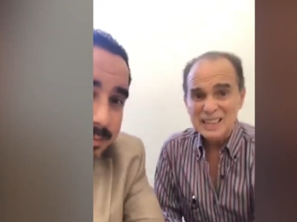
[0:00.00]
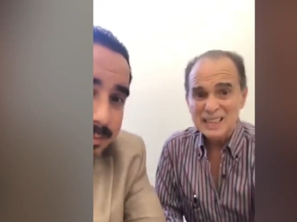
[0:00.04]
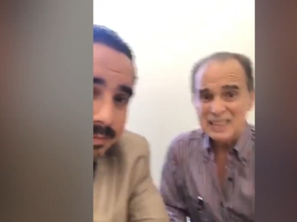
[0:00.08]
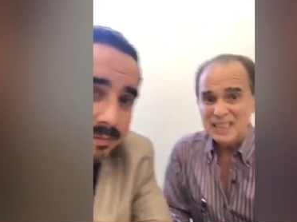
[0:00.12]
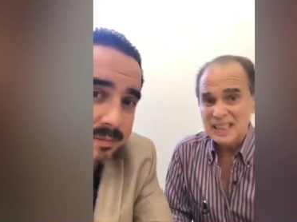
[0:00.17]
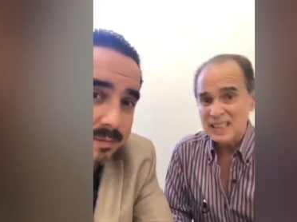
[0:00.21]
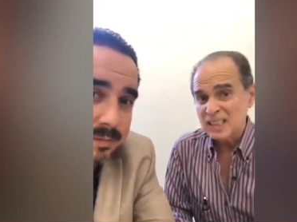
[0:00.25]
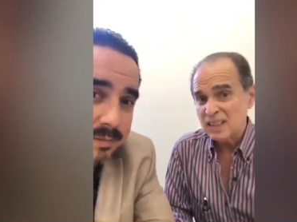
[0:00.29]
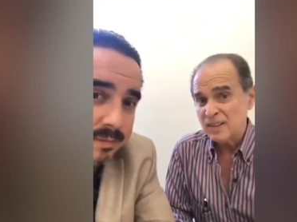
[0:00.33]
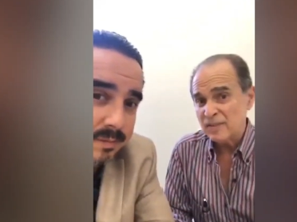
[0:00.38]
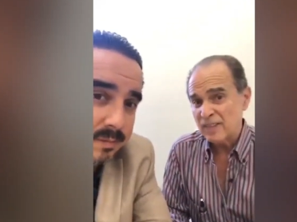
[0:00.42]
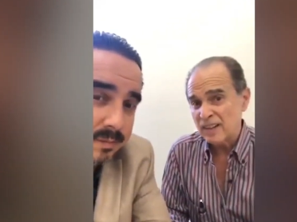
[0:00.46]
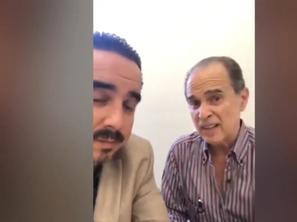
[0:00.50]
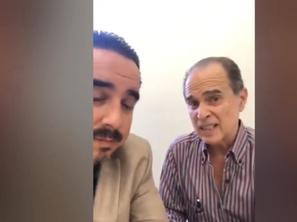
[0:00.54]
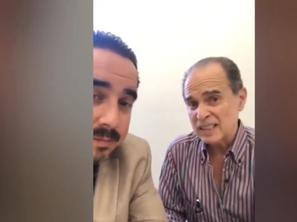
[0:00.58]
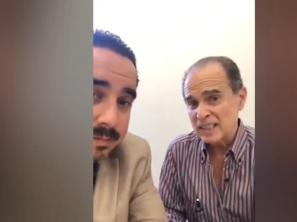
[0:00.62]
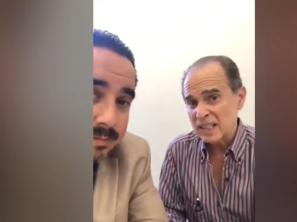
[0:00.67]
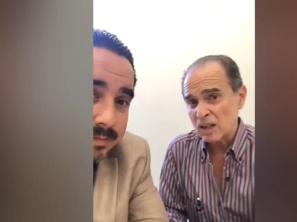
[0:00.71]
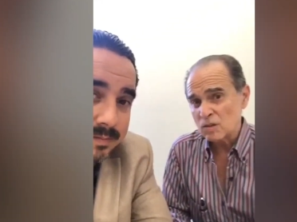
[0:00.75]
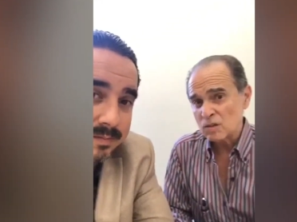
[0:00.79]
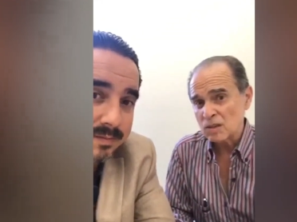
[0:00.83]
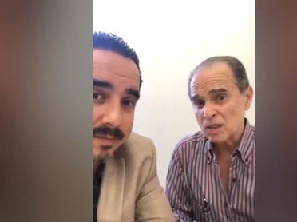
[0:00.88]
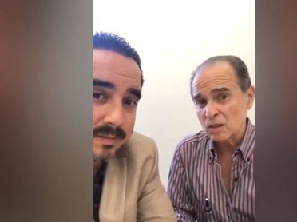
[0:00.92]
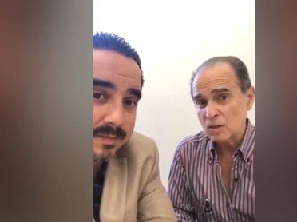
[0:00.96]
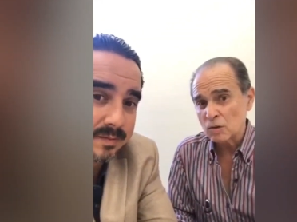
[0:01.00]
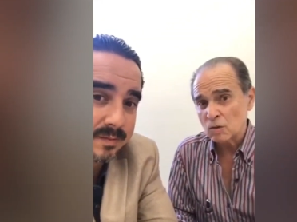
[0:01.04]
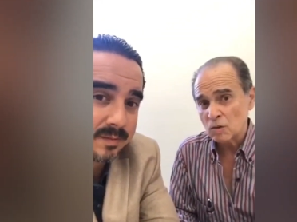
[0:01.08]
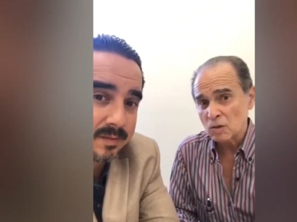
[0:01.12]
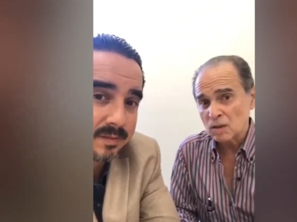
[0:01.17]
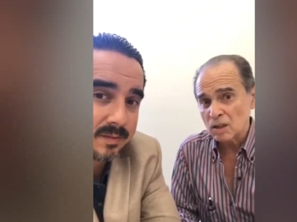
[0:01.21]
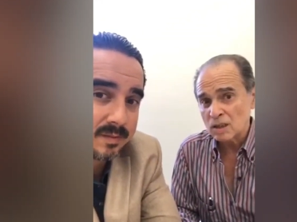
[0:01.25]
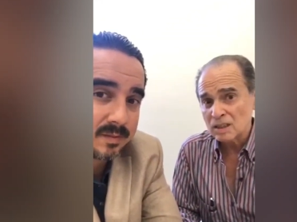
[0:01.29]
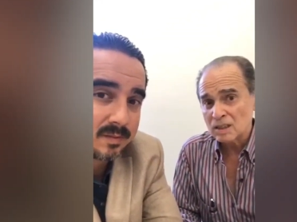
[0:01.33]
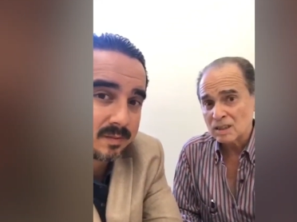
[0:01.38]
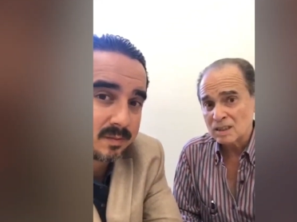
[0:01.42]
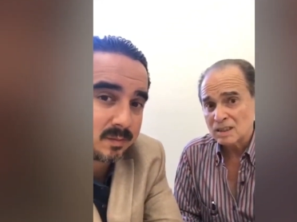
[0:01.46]

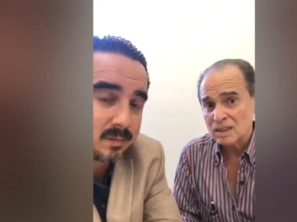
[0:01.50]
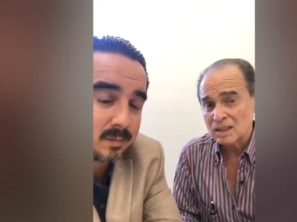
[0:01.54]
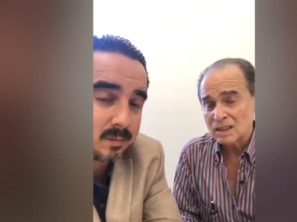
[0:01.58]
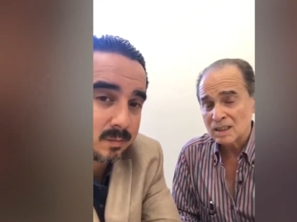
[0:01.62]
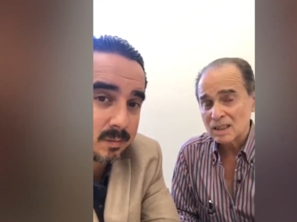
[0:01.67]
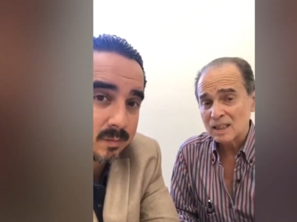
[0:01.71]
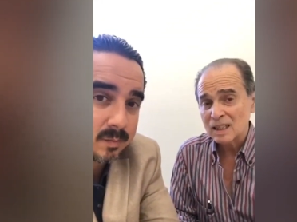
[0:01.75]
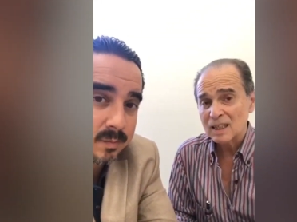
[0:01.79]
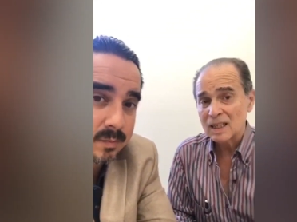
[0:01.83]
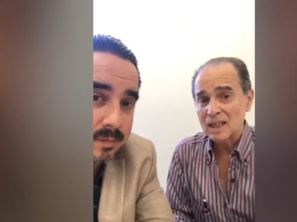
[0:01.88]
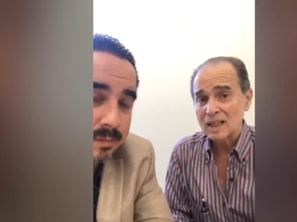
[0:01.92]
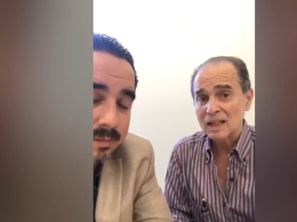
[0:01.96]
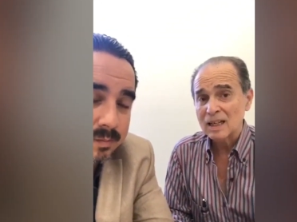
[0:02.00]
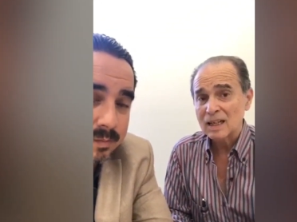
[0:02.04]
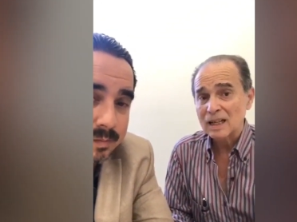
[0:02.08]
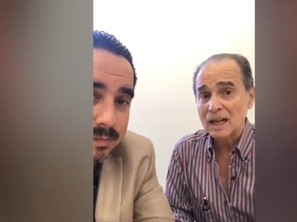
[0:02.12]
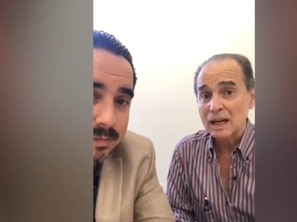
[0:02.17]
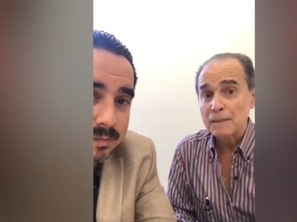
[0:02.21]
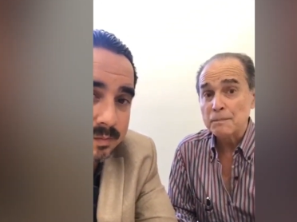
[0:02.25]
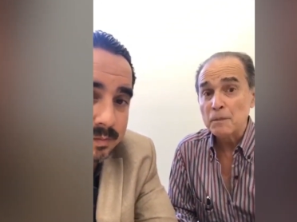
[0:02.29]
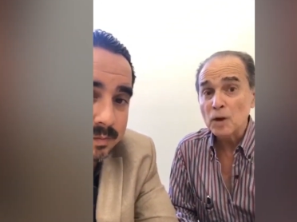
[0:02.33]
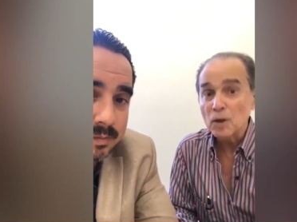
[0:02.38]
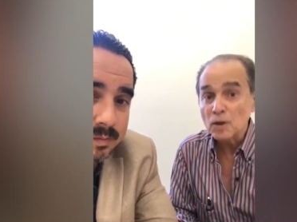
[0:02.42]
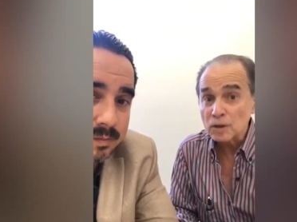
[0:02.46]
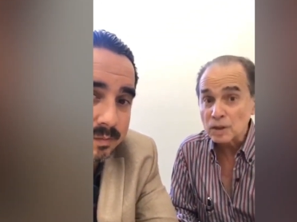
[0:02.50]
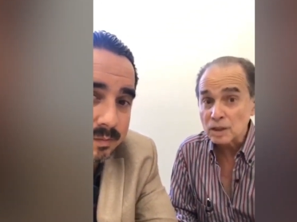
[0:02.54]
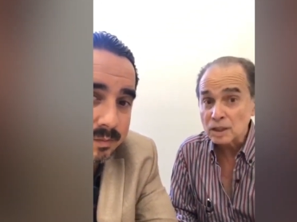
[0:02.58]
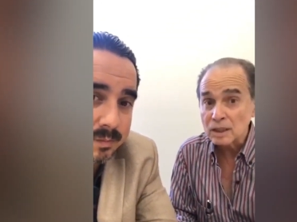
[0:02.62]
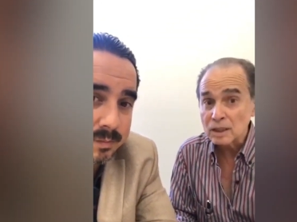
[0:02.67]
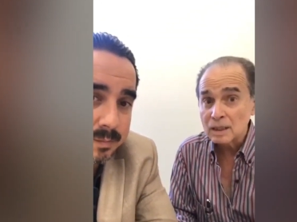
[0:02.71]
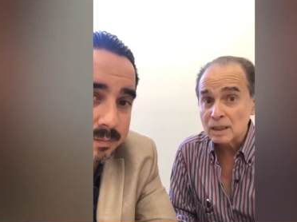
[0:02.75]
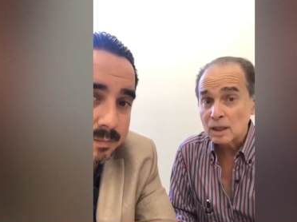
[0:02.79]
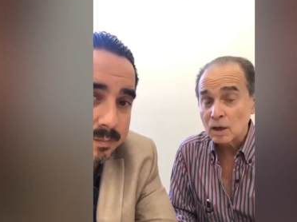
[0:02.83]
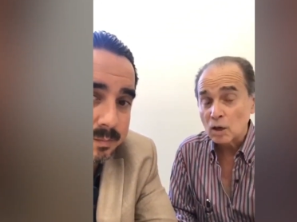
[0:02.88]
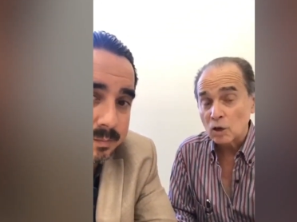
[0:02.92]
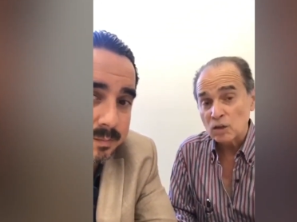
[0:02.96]
Speaker 1: $65,000 uh, a
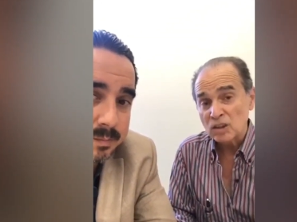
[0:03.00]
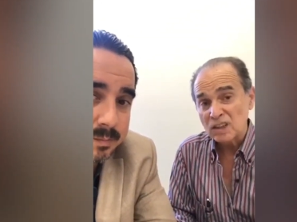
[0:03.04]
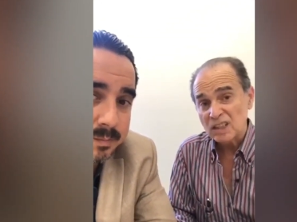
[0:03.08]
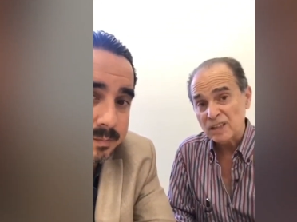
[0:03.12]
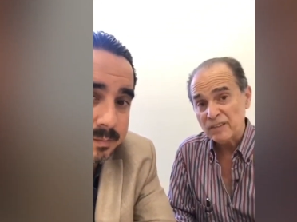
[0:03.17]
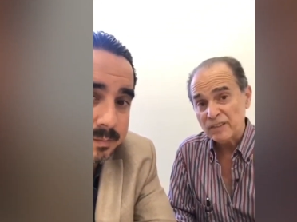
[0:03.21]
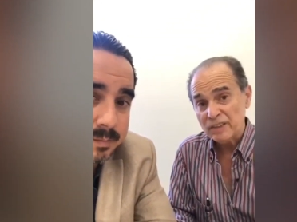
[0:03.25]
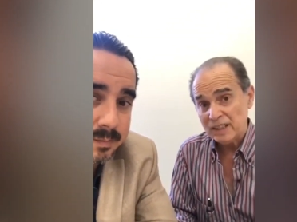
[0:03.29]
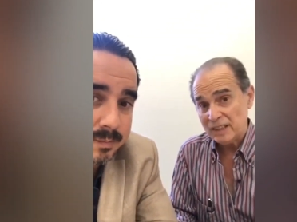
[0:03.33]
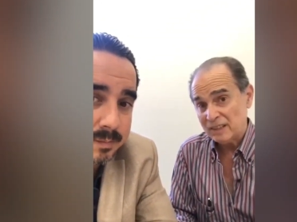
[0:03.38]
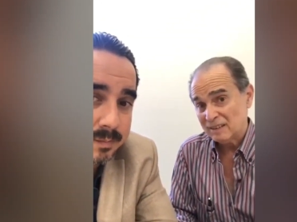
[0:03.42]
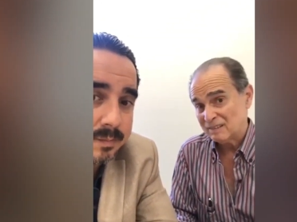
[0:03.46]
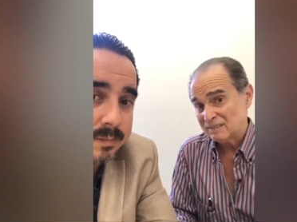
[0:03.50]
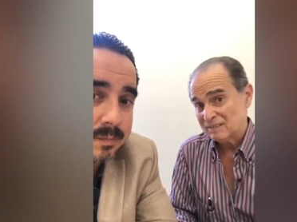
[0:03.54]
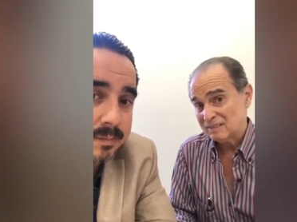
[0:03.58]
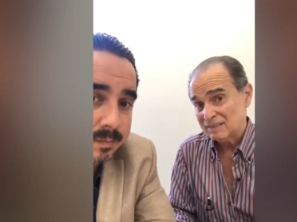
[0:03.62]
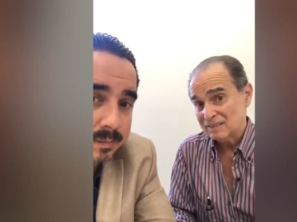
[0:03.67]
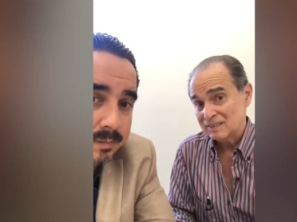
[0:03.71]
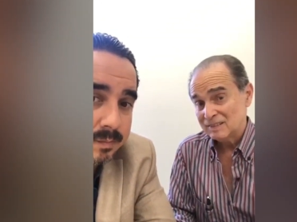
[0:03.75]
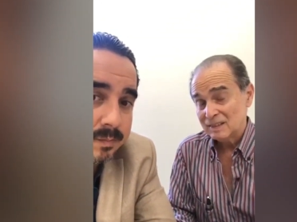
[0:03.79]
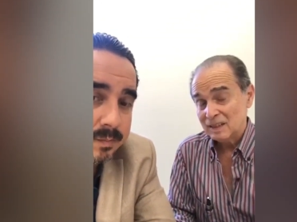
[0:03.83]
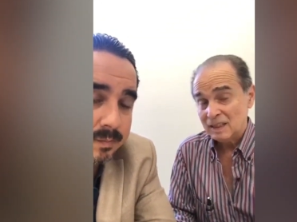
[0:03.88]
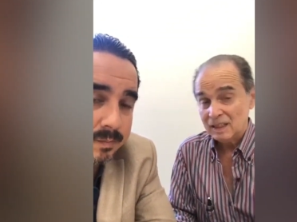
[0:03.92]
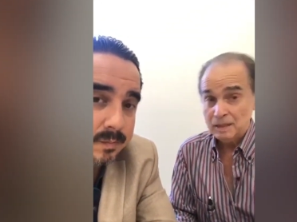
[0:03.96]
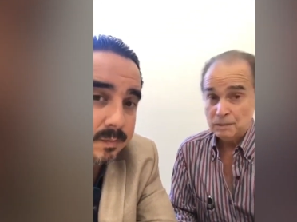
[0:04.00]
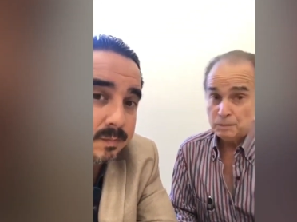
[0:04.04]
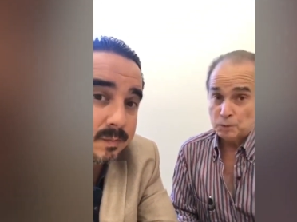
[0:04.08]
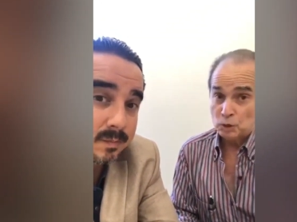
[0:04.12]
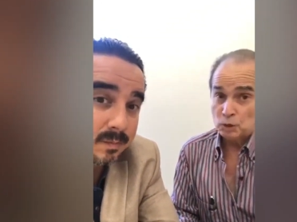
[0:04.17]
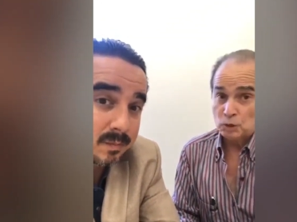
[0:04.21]
month on TV in